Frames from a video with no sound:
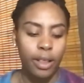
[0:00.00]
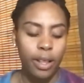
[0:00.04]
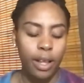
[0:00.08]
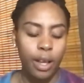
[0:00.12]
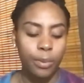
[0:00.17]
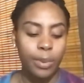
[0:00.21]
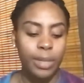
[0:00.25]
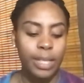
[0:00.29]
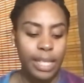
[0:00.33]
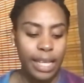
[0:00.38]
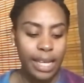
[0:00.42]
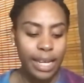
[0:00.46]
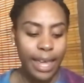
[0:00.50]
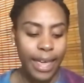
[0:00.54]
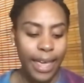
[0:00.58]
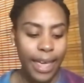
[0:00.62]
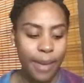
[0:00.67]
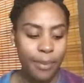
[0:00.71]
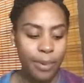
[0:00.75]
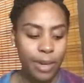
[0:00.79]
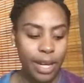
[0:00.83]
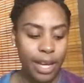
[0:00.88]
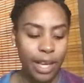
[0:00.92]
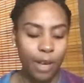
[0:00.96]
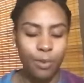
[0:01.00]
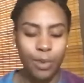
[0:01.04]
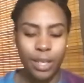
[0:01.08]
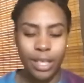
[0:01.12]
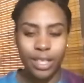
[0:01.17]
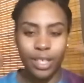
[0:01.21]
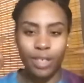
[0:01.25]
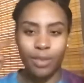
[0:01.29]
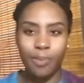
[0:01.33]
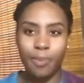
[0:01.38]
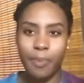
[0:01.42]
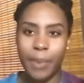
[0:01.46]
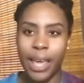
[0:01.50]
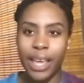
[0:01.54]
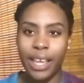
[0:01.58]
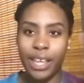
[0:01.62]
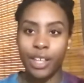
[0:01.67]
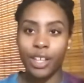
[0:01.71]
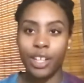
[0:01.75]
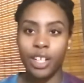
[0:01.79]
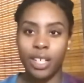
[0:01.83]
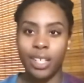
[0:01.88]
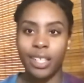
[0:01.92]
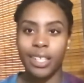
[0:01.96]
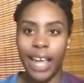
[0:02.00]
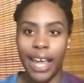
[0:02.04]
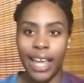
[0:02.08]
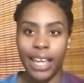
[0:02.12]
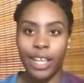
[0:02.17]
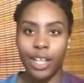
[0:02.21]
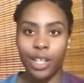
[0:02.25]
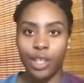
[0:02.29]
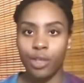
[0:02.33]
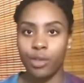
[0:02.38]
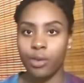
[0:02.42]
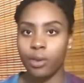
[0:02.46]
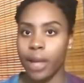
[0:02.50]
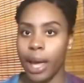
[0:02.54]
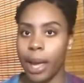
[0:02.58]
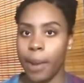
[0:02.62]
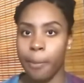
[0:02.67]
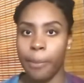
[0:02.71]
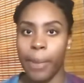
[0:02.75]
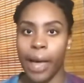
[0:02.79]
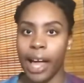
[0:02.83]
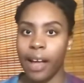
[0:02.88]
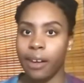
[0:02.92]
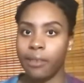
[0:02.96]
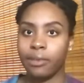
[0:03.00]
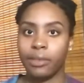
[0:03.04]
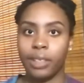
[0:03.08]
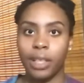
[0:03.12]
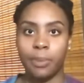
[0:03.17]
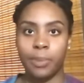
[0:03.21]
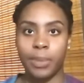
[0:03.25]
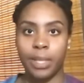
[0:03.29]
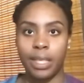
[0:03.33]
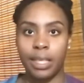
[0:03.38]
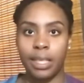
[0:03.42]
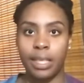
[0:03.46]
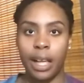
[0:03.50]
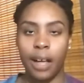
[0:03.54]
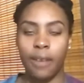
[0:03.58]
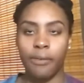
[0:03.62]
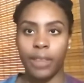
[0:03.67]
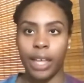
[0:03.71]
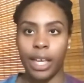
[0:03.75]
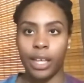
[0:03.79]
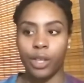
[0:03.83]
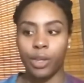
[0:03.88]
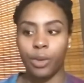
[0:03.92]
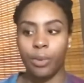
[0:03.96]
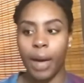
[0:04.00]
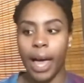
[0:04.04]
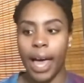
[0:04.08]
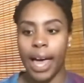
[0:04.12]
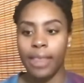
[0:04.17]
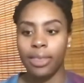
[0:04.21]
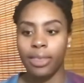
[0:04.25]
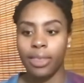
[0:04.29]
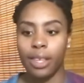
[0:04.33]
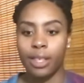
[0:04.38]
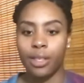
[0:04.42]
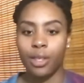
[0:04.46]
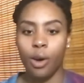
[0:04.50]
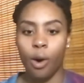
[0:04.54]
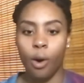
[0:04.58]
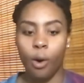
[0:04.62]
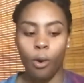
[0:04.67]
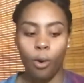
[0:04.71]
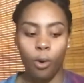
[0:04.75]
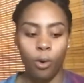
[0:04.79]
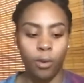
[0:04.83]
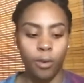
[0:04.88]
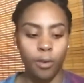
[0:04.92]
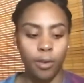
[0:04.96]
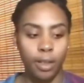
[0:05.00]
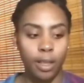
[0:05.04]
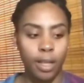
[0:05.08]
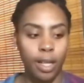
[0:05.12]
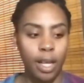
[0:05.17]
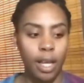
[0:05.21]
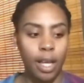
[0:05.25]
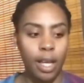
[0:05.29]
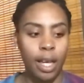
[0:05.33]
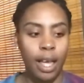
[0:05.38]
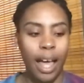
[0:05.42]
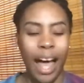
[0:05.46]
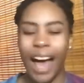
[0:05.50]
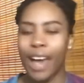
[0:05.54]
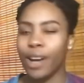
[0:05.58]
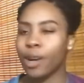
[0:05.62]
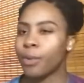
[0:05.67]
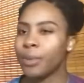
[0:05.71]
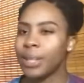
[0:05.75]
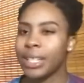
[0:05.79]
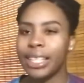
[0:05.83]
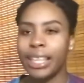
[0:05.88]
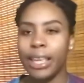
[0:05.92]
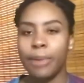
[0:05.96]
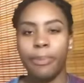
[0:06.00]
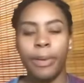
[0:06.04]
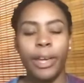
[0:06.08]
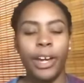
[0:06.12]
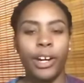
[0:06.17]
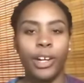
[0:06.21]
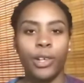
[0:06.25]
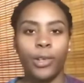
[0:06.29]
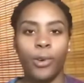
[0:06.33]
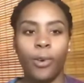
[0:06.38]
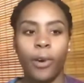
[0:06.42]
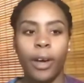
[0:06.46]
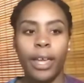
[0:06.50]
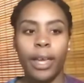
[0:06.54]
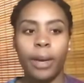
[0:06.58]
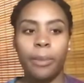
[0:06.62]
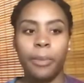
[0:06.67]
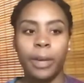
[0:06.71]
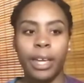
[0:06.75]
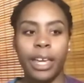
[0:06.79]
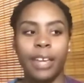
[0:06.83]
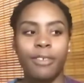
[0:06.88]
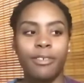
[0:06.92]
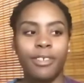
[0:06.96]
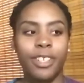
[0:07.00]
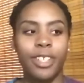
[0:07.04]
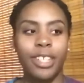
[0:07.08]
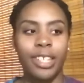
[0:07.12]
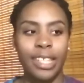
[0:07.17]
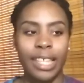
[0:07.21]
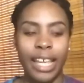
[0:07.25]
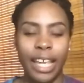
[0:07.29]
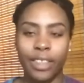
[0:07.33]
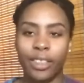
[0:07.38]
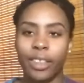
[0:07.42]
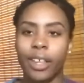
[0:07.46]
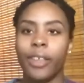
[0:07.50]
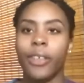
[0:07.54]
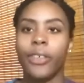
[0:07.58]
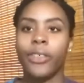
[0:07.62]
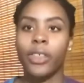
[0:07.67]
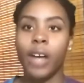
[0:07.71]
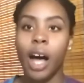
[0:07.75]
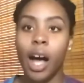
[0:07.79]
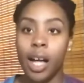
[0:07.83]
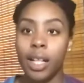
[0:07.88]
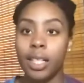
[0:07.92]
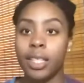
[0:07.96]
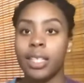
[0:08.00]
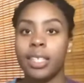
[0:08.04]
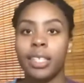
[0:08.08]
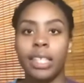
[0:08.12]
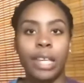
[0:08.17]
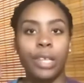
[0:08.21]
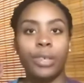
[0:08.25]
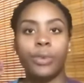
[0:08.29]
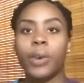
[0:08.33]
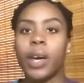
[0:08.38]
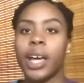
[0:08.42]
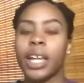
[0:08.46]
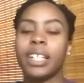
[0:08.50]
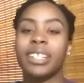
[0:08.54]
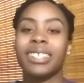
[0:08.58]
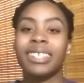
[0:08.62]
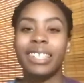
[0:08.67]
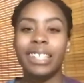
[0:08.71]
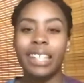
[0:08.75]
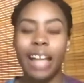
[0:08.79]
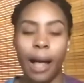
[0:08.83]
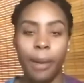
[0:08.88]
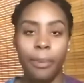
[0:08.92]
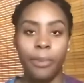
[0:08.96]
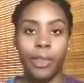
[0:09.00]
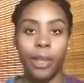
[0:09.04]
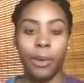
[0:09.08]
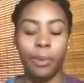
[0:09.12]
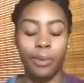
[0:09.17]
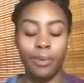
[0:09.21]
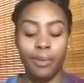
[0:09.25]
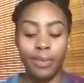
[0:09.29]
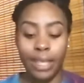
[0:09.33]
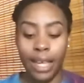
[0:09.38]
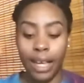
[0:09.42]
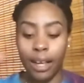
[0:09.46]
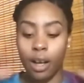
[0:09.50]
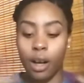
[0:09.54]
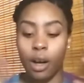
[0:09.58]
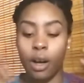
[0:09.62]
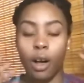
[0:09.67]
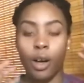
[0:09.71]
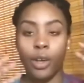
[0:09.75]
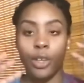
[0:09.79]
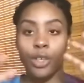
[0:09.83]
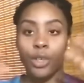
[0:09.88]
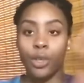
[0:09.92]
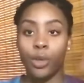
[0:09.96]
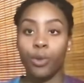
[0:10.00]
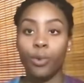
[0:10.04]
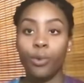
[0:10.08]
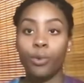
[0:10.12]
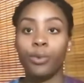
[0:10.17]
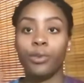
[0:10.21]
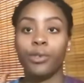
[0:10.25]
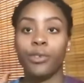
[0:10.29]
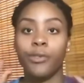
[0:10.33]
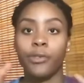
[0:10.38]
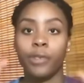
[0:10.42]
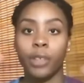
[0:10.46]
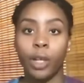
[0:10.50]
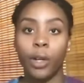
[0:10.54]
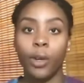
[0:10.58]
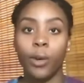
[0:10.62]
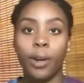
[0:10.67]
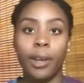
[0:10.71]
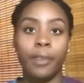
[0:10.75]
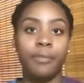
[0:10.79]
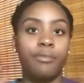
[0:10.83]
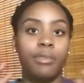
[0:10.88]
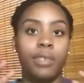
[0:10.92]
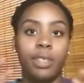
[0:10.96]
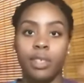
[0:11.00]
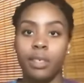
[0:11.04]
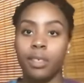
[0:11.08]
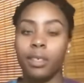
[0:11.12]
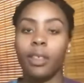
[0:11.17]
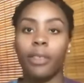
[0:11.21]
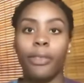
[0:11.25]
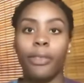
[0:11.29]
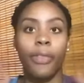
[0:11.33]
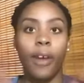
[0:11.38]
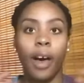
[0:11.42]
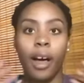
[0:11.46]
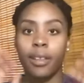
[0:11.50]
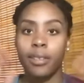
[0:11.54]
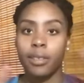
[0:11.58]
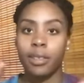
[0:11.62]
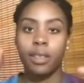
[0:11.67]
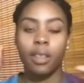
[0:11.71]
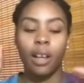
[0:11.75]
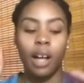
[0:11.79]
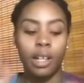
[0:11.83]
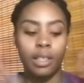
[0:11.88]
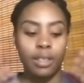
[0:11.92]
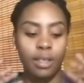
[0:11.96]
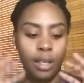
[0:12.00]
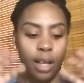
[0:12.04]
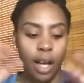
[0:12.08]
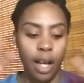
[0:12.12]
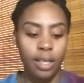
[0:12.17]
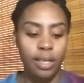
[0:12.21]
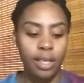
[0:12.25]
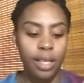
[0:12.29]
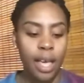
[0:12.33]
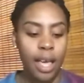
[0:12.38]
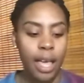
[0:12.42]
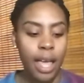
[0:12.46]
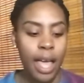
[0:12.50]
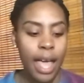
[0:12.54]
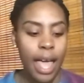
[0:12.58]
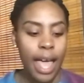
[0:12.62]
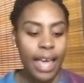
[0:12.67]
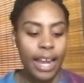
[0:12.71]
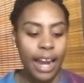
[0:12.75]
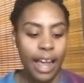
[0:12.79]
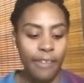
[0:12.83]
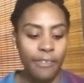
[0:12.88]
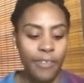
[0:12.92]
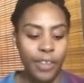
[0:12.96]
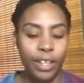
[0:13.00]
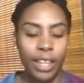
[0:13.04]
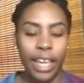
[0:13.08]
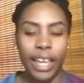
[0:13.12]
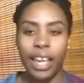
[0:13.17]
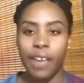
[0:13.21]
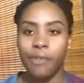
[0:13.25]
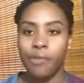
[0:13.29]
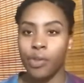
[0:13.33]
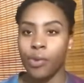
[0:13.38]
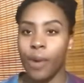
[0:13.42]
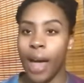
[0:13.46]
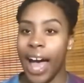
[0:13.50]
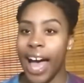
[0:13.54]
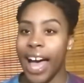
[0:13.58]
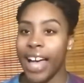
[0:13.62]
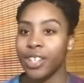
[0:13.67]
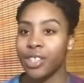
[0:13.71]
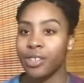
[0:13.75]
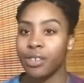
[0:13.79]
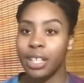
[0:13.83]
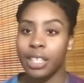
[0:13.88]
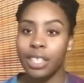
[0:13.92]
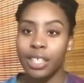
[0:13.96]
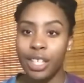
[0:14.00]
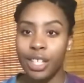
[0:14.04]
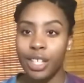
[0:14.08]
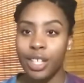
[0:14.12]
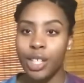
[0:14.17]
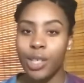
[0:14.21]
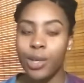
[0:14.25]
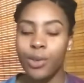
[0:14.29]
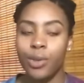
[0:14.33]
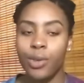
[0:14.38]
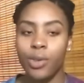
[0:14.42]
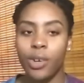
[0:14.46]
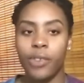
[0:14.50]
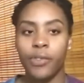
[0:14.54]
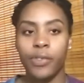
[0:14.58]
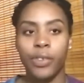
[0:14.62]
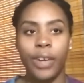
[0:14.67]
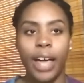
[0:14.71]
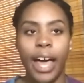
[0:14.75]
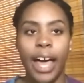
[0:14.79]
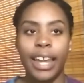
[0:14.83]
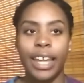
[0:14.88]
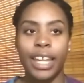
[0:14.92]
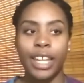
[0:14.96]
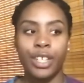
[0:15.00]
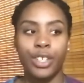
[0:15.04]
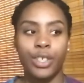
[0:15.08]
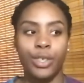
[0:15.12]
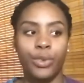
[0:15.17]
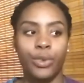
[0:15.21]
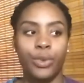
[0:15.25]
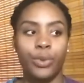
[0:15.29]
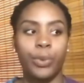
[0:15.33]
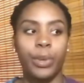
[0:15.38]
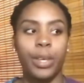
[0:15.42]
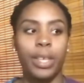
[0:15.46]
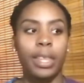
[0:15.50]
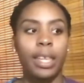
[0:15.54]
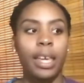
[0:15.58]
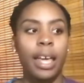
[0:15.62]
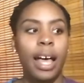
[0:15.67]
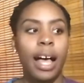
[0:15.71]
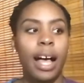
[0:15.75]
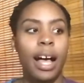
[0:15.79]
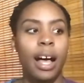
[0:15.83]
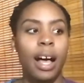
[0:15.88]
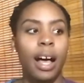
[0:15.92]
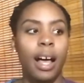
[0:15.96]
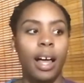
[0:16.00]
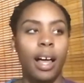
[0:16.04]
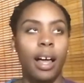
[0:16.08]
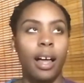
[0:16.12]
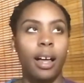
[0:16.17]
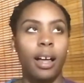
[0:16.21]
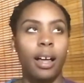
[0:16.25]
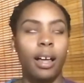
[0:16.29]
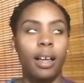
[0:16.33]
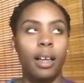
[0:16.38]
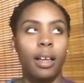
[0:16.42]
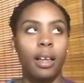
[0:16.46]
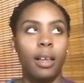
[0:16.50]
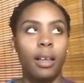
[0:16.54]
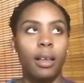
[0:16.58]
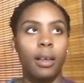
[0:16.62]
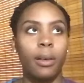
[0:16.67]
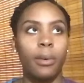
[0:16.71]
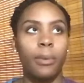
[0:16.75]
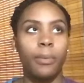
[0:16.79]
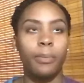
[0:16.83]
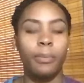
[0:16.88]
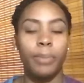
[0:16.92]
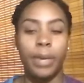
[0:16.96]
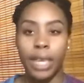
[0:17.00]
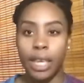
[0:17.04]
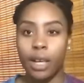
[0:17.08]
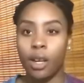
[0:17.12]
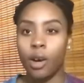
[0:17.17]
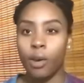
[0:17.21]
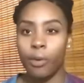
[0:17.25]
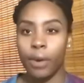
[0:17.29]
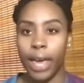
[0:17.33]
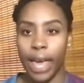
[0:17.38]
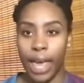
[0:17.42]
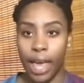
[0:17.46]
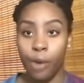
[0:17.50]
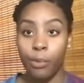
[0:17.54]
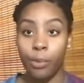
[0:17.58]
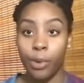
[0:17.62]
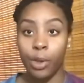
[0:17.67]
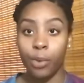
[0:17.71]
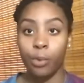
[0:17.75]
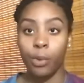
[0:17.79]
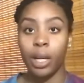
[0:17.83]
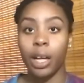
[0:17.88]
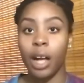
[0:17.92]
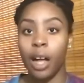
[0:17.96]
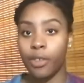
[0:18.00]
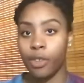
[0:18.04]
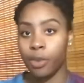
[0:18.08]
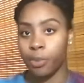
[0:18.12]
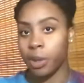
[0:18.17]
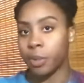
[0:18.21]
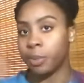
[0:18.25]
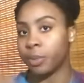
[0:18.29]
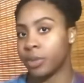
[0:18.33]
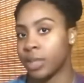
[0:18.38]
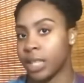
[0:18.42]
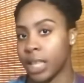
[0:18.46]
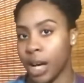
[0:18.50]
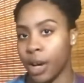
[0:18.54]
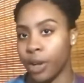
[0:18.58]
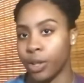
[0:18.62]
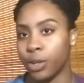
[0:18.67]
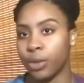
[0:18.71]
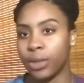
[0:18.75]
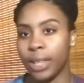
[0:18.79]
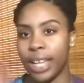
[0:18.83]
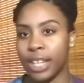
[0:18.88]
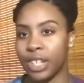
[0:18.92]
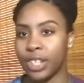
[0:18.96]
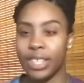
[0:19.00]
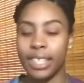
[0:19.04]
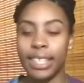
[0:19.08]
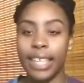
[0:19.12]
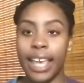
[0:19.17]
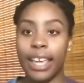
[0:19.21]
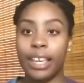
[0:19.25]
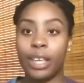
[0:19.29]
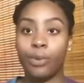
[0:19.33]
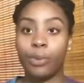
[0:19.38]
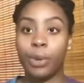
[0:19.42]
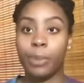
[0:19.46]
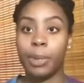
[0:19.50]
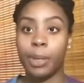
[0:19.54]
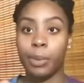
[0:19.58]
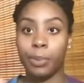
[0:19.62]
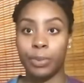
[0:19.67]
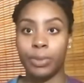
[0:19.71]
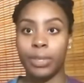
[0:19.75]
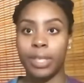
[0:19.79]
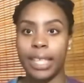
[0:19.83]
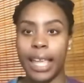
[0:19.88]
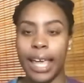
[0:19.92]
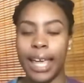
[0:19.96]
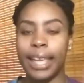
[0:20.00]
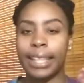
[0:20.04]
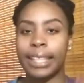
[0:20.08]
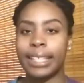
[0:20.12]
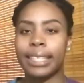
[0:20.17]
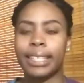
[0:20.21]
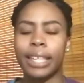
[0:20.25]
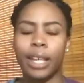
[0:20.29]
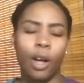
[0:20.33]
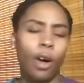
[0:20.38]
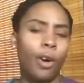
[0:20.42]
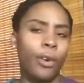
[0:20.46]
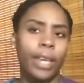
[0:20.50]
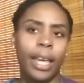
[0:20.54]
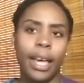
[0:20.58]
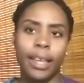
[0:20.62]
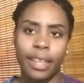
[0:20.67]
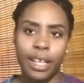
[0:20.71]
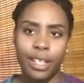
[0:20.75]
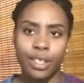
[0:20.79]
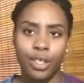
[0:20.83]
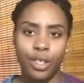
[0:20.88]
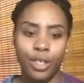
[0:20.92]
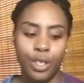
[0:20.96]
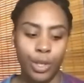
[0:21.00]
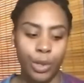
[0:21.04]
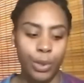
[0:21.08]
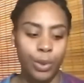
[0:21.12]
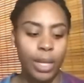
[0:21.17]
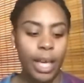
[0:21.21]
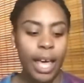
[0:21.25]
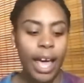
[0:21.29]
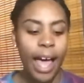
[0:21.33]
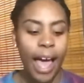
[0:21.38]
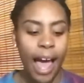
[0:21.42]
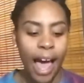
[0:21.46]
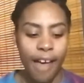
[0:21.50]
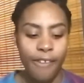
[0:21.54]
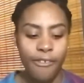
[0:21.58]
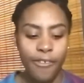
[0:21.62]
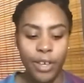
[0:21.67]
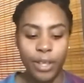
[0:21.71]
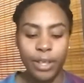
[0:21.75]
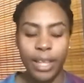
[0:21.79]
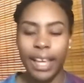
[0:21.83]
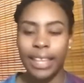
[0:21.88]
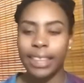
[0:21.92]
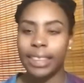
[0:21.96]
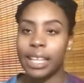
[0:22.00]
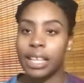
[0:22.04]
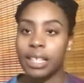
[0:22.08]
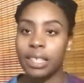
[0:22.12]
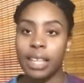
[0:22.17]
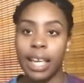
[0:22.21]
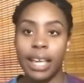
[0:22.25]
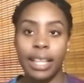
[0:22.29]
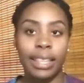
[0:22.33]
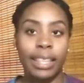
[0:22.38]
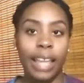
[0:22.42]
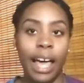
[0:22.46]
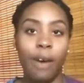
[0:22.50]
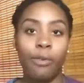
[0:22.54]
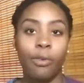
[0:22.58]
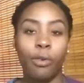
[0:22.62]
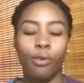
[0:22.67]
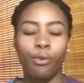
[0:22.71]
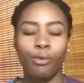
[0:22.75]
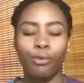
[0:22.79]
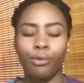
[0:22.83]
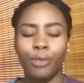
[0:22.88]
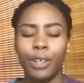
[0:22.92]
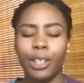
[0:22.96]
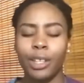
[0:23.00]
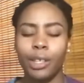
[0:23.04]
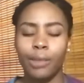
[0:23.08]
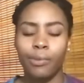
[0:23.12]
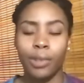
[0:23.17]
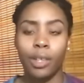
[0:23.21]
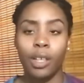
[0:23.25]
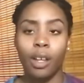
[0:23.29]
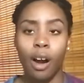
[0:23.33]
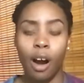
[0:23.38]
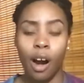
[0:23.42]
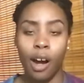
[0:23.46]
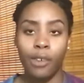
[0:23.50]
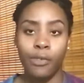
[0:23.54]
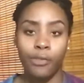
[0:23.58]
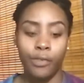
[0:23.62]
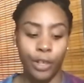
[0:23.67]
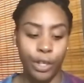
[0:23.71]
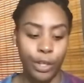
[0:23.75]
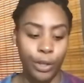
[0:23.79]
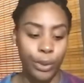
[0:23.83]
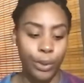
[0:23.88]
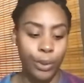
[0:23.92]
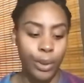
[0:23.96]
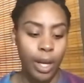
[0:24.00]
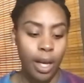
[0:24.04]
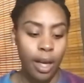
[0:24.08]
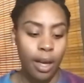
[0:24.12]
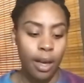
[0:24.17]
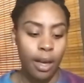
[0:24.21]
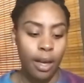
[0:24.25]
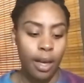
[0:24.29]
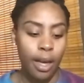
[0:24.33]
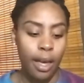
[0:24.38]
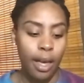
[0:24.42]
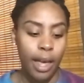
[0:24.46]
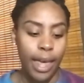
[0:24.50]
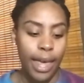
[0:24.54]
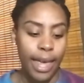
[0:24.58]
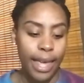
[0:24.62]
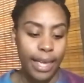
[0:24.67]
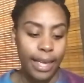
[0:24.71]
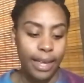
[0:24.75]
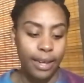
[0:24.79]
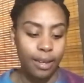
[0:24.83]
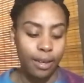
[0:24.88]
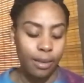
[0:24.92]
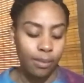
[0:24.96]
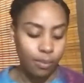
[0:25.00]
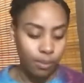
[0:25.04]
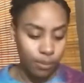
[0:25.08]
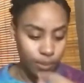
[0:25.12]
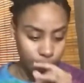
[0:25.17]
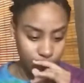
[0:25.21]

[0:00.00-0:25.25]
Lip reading: it was inhibiting, it was making your psyche do like backflips and stuff. Like you had this whole, I don't want to say paranoia, but it was just like the thoughts. It's like you couldn't stop them. It was like a huge flow of just thoughts. And I feel like if you had trust issues, or if you had issues with being okay with what other people tell you, like just taking what people say and then saying, oh yeah, that's the truth, I feel like things like that were really, really hard for you in